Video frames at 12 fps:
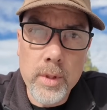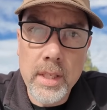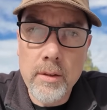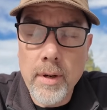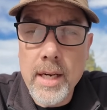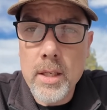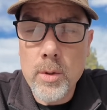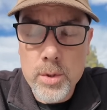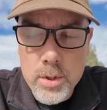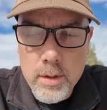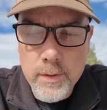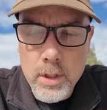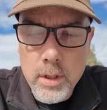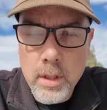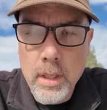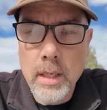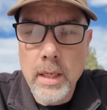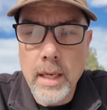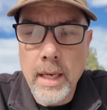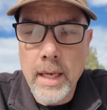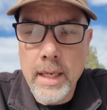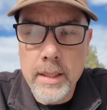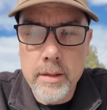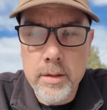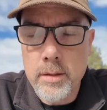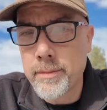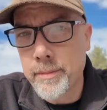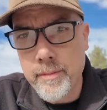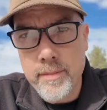the radio server, and